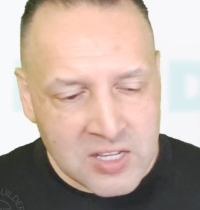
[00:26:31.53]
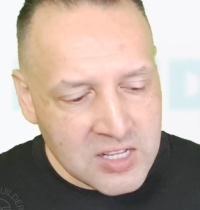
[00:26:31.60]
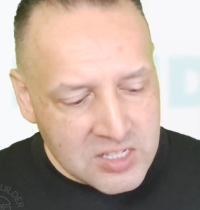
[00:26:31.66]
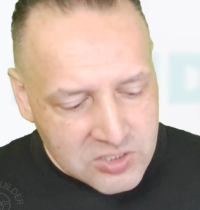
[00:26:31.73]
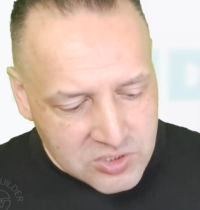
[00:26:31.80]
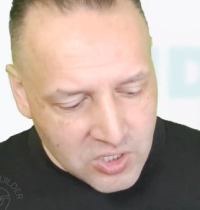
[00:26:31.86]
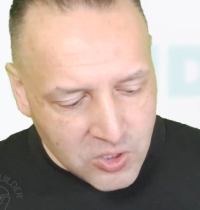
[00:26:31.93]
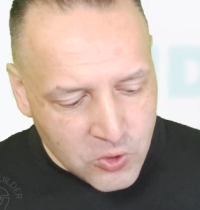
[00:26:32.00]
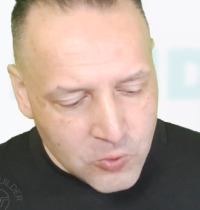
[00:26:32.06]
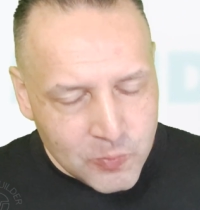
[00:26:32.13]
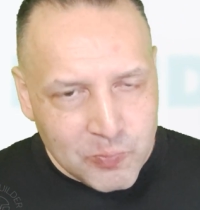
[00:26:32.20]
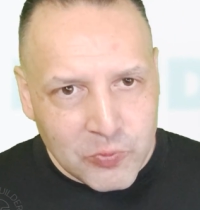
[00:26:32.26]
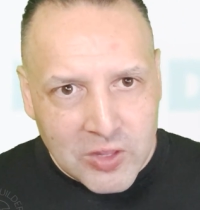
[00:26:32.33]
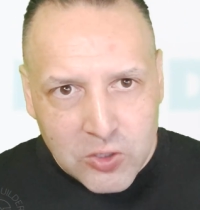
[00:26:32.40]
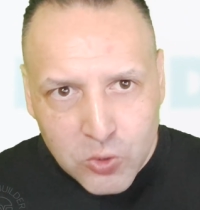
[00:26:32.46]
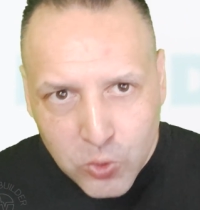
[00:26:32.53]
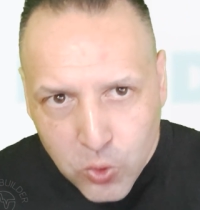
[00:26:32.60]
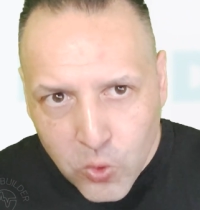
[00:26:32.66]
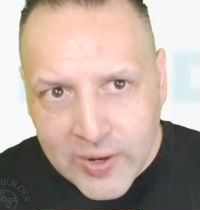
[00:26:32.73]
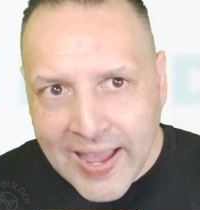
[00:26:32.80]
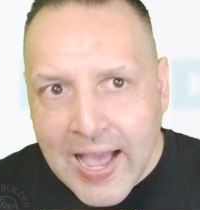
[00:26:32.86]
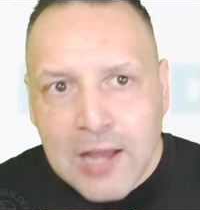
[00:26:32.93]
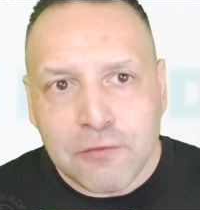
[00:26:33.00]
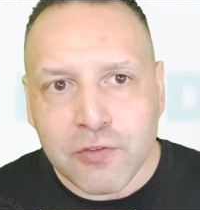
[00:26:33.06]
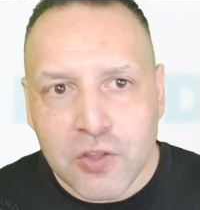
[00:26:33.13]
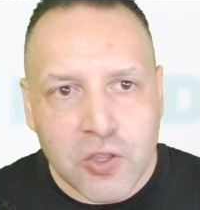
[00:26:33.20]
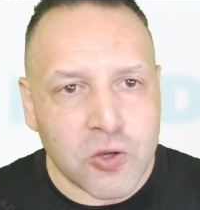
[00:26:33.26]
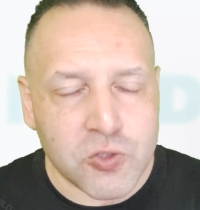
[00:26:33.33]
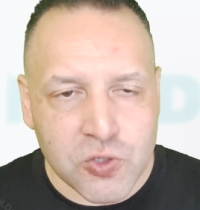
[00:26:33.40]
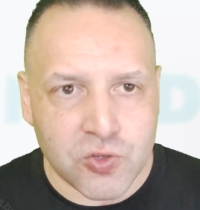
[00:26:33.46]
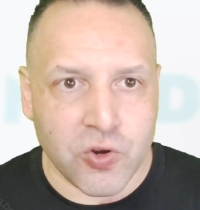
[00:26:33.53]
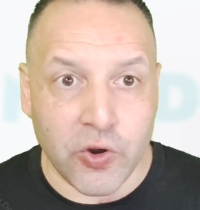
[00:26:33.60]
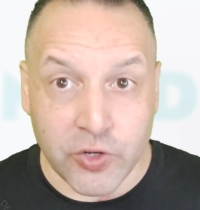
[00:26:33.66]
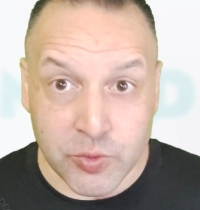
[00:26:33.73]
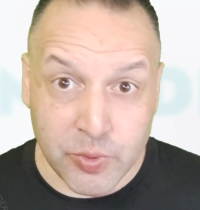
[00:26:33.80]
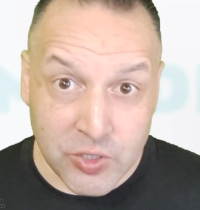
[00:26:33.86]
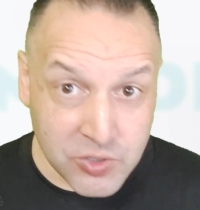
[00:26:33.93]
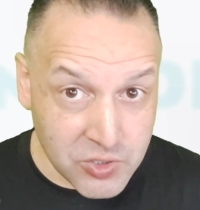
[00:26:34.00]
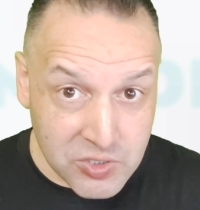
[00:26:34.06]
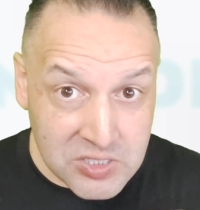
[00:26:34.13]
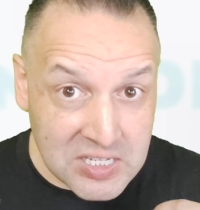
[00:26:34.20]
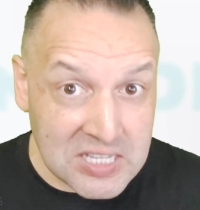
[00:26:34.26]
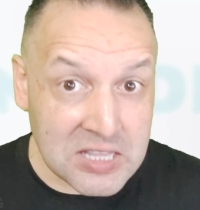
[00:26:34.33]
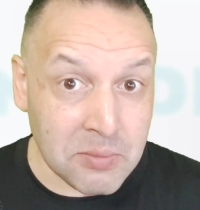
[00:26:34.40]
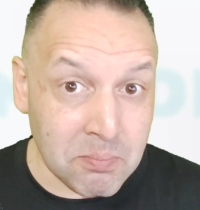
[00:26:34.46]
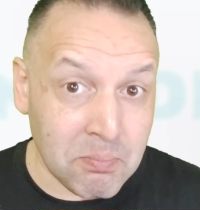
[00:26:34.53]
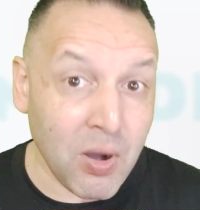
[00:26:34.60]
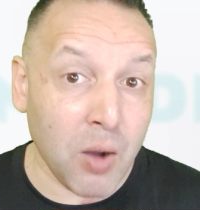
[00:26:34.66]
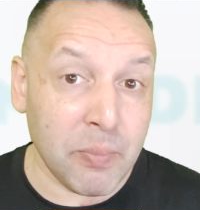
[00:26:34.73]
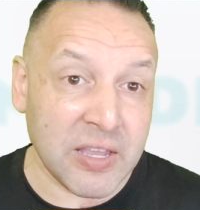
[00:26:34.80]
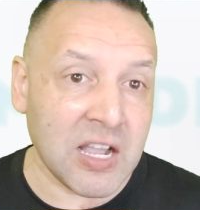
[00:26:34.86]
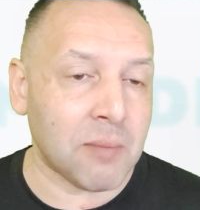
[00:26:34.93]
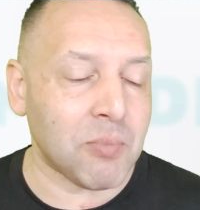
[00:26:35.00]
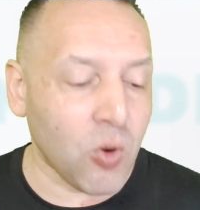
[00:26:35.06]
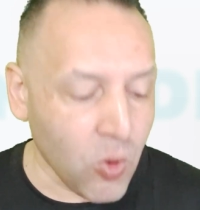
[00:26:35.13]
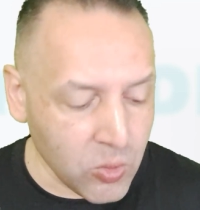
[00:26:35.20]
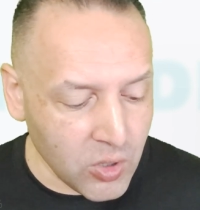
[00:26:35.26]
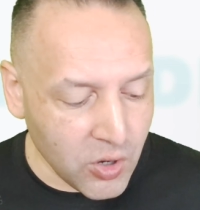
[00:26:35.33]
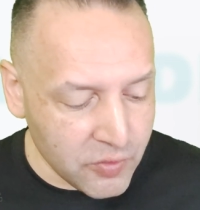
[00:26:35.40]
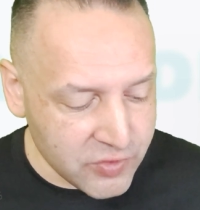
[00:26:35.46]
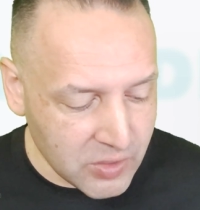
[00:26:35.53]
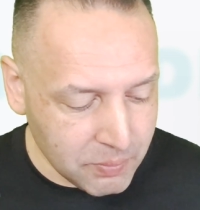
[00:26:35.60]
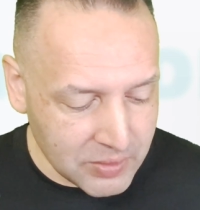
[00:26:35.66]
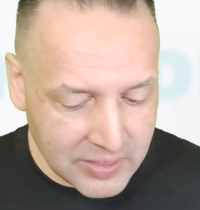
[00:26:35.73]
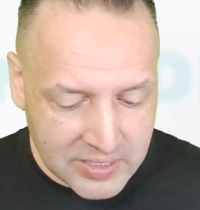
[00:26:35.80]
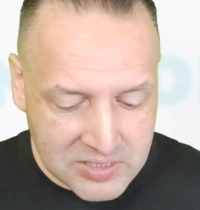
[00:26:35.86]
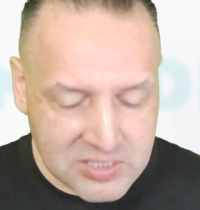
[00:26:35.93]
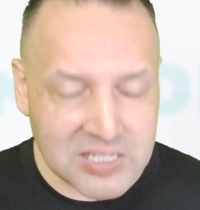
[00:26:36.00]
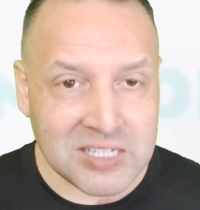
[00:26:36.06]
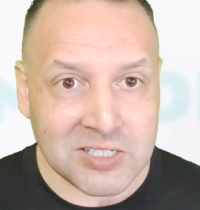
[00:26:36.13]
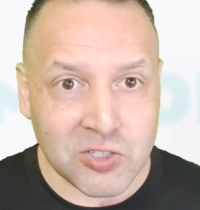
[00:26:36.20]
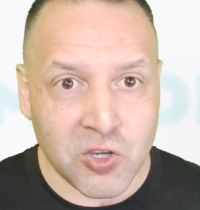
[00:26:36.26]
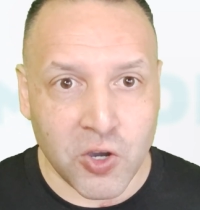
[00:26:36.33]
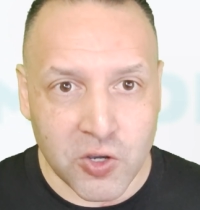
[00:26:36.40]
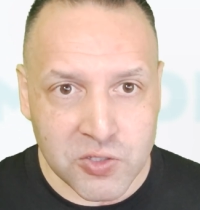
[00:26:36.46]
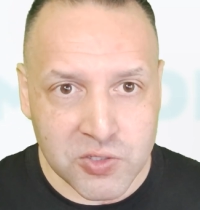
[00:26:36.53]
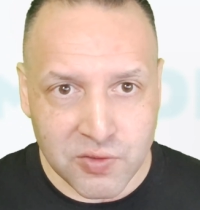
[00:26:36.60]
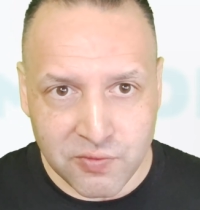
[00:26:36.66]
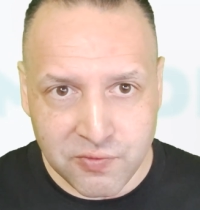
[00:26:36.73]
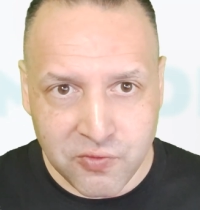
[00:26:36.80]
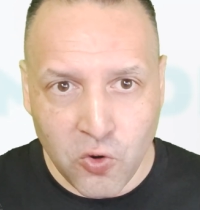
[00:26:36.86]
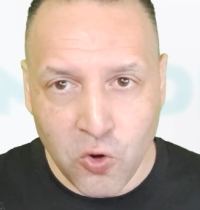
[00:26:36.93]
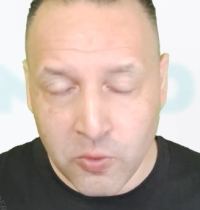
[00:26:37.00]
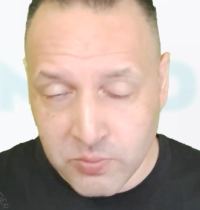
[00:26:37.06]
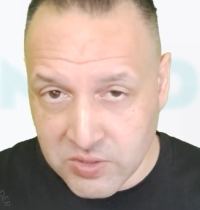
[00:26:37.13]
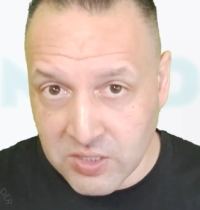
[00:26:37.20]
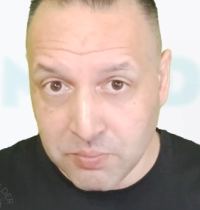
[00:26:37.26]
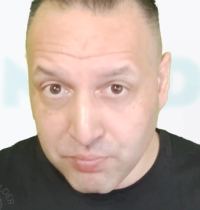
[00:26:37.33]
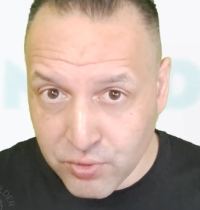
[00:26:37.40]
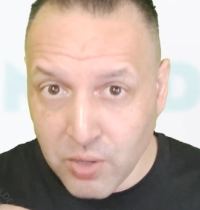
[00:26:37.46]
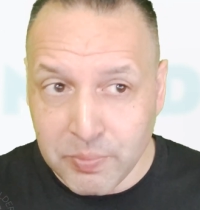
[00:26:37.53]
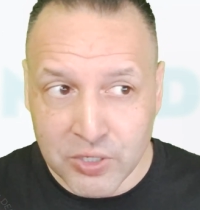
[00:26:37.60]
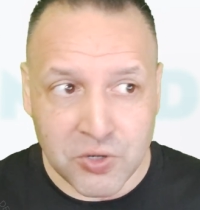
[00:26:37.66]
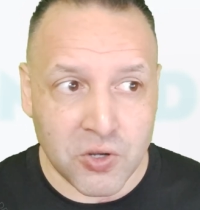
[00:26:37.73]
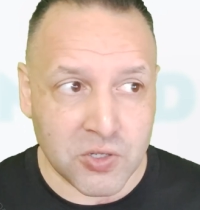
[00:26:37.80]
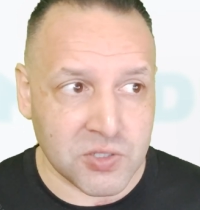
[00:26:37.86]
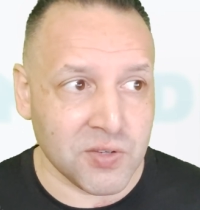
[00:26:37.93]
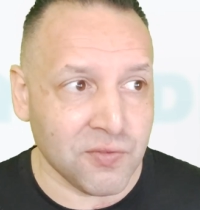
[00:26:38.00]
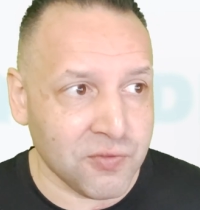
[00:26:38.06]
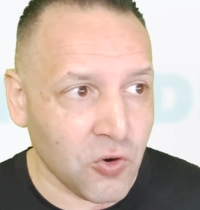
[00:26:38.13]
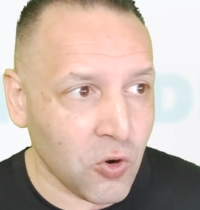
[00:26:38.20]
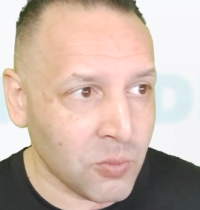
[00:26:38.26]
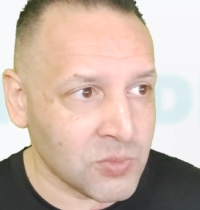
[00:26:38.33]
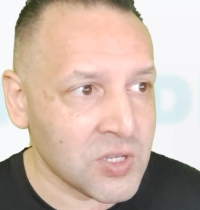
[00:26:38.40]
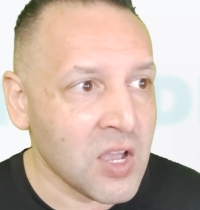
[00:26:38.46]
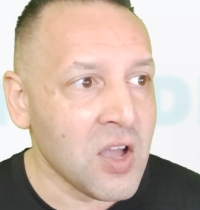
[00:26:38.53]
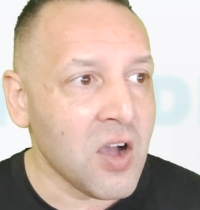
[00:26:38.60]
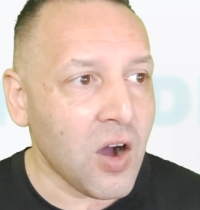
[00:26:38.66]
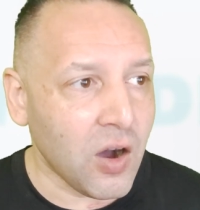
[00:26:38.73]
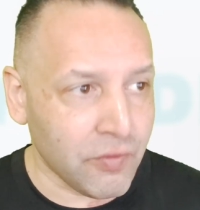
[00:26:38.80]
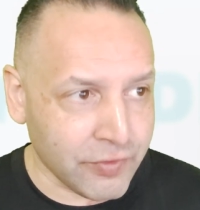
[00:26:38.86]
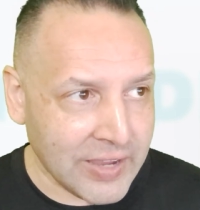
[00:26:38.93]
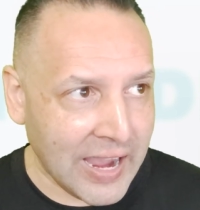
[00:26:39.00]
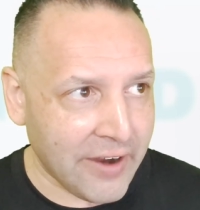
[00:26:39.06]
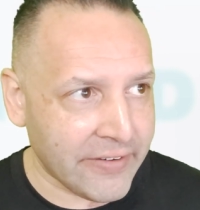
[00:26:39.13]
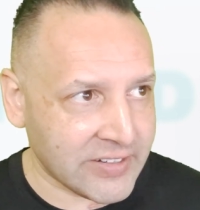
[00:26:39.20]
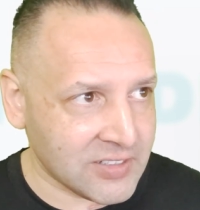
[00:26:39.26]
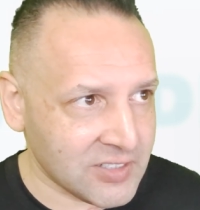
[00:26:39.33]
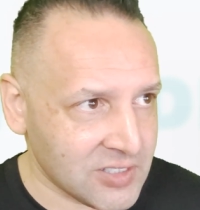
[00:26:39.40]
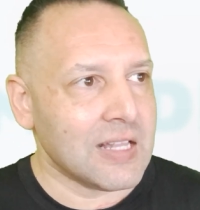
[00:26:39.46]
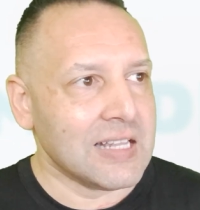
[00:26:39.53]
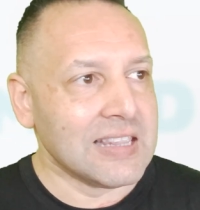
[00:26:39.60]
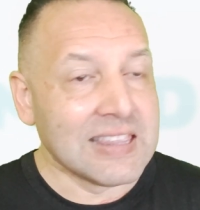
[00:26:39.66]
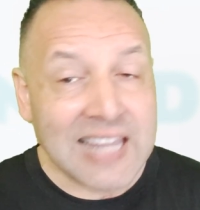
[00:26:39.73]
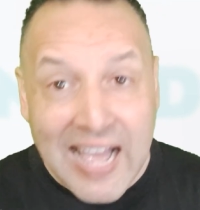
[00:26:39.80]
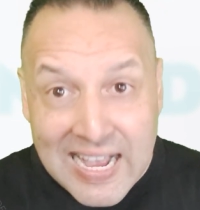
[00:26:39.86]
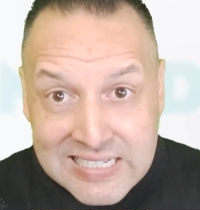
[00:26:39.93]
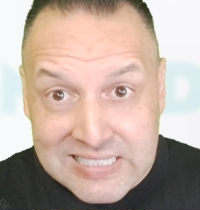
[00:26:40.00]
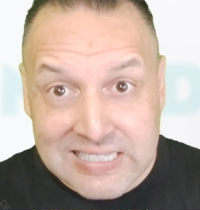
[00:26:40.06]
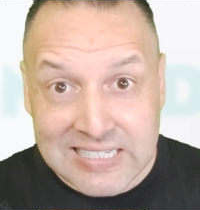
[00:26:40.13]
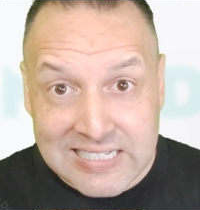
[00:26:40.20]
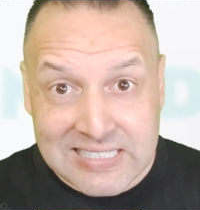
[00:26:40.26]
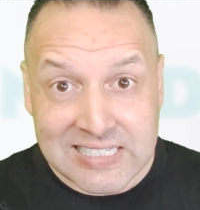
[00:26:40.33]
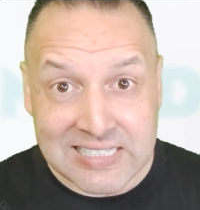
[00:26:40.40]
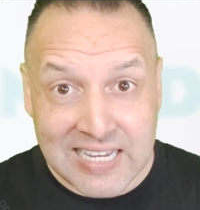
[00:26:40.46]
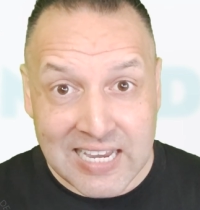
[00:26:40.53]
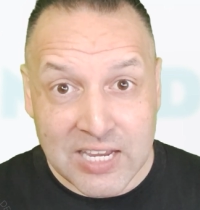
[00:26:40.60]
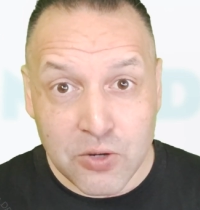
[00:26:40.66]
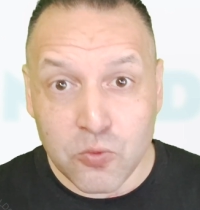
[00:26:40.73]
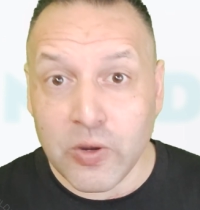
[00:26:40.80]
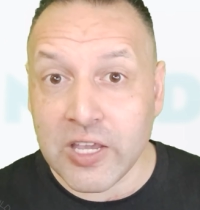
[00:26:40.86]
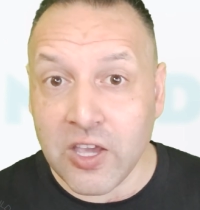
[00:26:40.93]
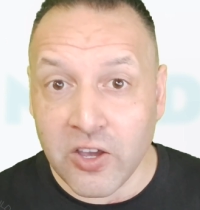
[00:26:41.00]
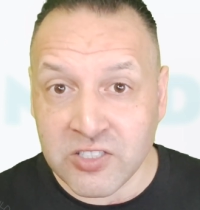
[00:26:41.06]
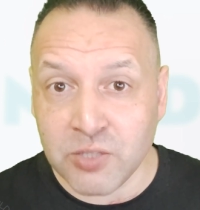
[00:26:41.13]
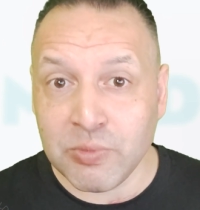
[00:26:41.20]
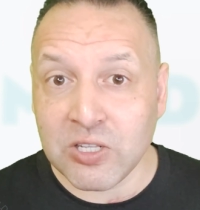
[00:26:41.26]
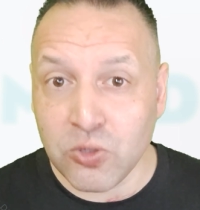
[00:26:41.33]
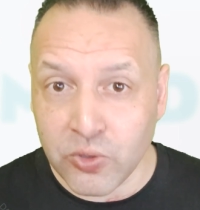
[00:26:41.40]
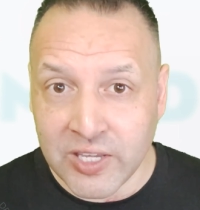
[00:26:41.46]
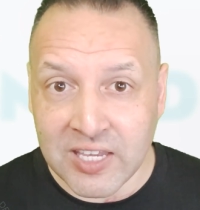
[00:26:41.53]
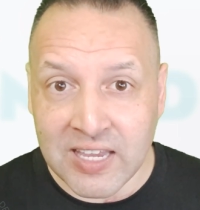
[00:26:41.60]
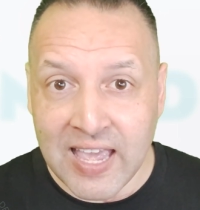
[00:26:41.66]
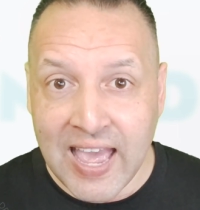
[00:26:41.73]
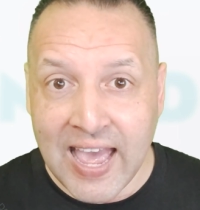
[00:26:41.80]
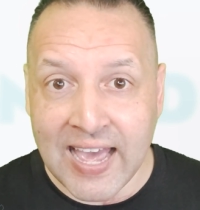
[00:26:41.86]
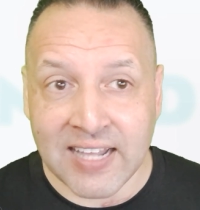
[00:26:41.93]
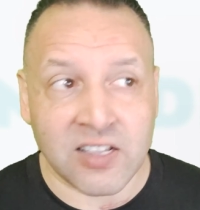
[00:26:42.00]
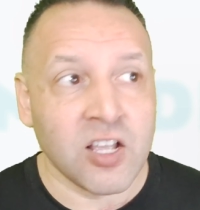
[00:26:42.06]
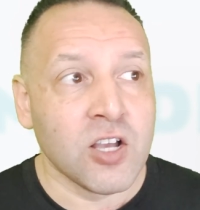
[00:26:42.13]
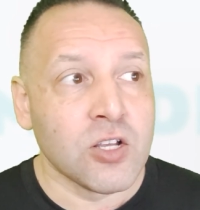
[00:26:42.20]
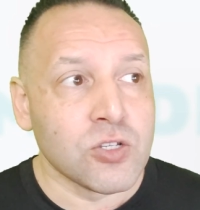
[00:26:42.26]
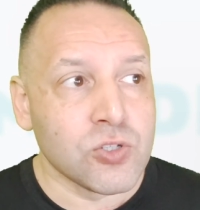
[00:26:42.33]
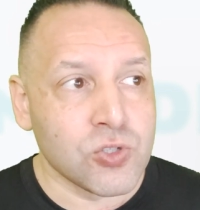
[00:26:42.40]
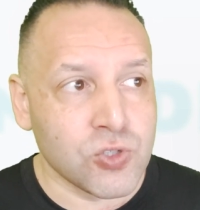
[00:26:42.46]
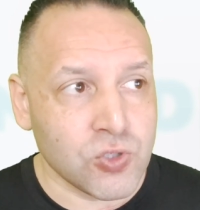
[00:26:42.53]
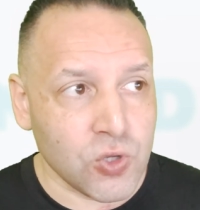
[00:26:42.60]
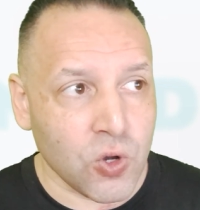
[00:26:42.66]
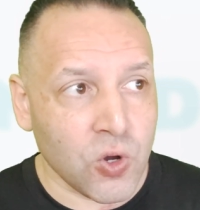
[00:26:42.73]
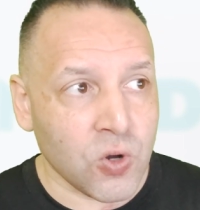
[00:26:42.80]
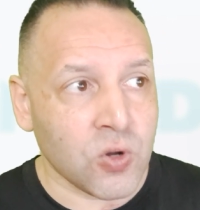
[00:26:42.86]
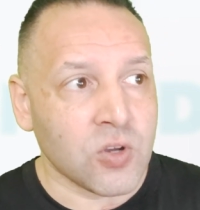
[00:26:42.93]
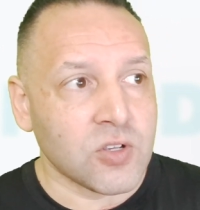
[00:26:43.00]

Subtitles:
So look out for those strokes because you see them popping up all over the place in cursive forms, in proper cursive forms of characters. Lastly, today we're going to be looking at so.